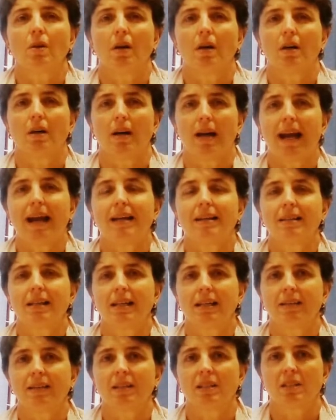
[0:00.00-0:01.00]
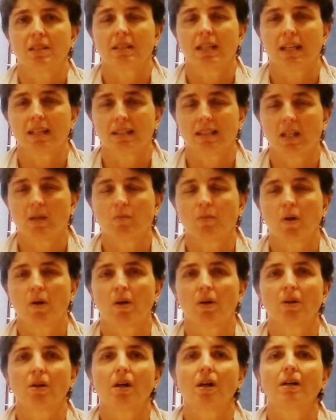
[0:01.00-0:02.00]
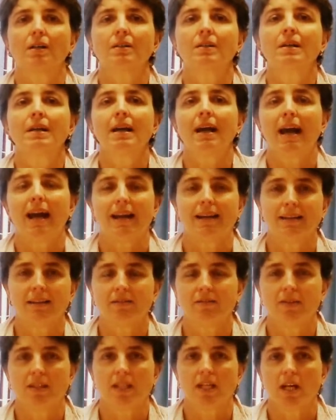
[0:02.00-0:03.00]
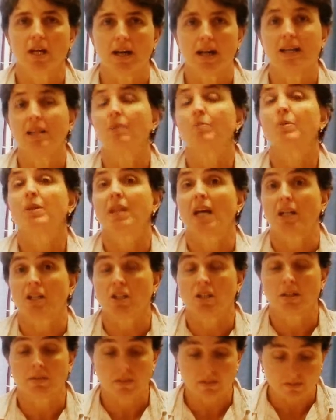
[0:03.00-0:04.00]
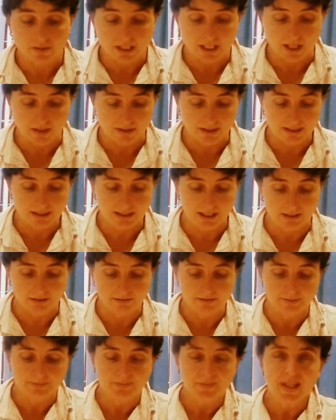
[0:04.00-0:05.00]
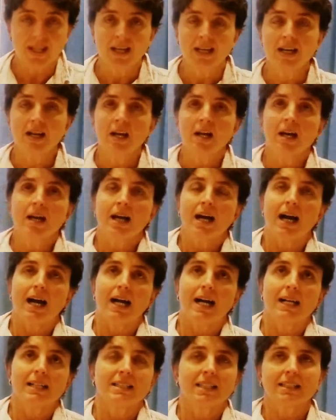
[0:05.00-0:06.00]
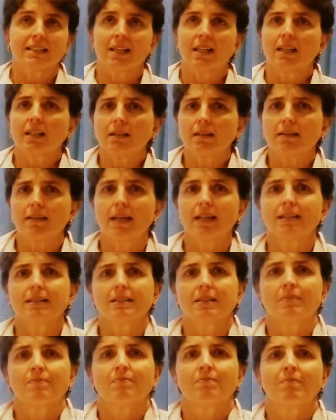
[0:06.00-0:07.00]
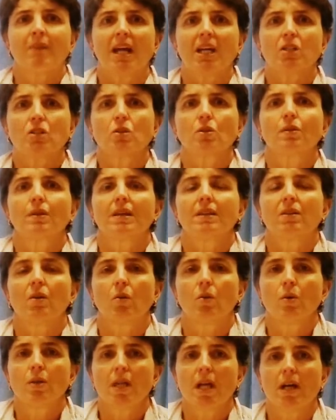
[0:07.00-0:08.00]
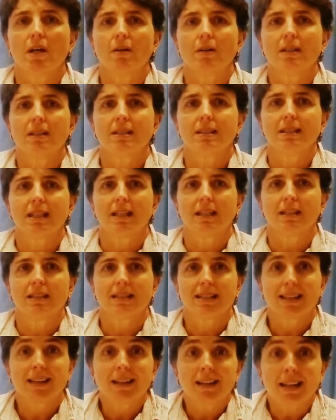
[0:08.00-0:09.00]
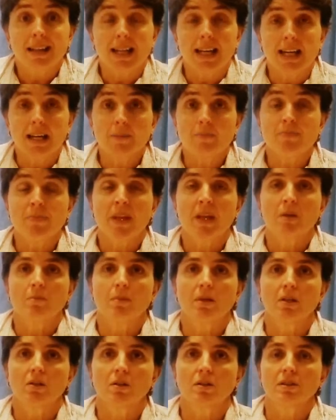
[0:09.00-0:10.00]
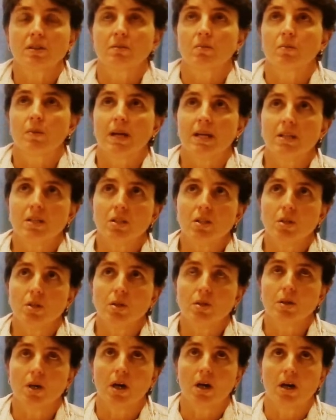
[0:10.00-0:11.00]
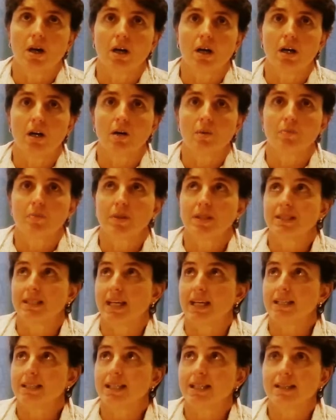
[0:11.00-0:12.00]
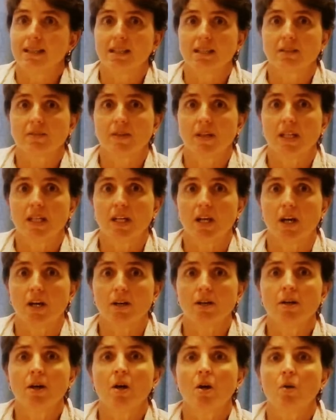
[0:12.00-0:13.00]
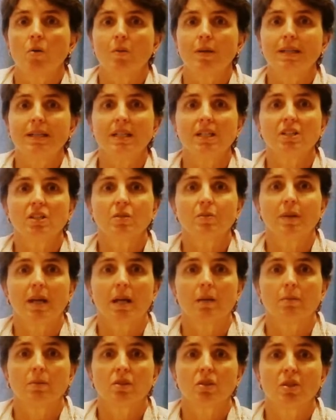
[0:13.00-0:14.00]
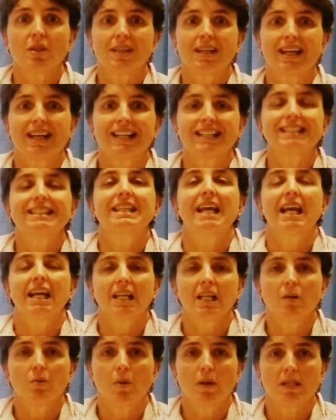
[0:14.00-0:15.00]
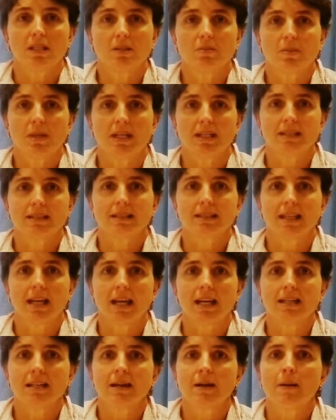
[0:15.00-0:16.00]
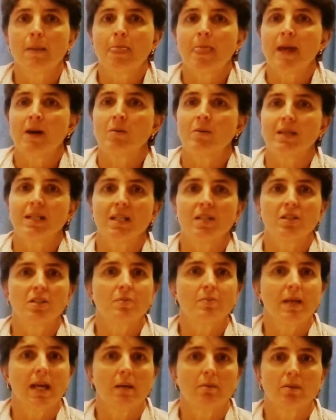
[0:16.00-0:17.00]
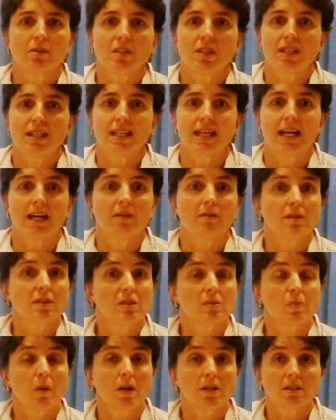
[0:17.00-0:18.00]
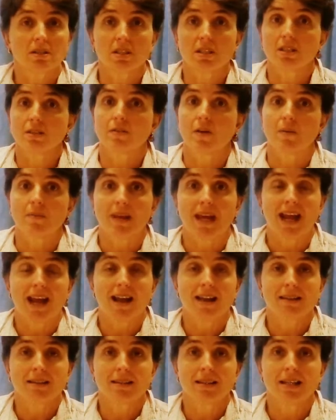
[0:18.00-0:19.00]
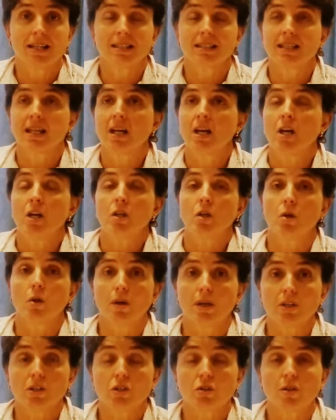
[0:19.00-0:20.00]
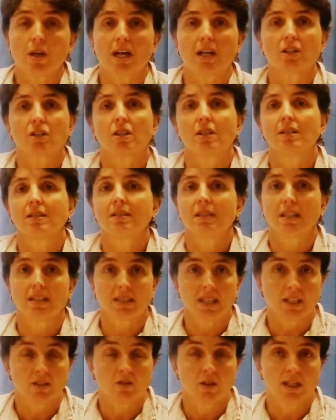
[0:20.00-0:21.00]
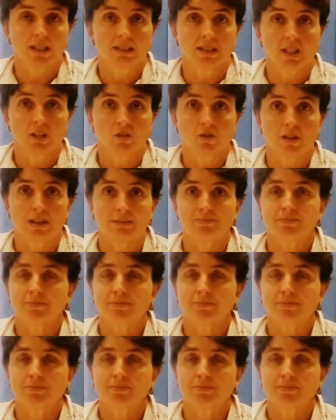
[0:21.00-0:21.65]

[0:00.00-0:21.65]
are handling this testing protocol and the video and the production of the video itself. Just little things. Make sure that the audio is clear, because when you are presenting this video, we need to be able to hear exactly what is being said. We need to be able to hear responses from the athlete, your instructions, etc., etc.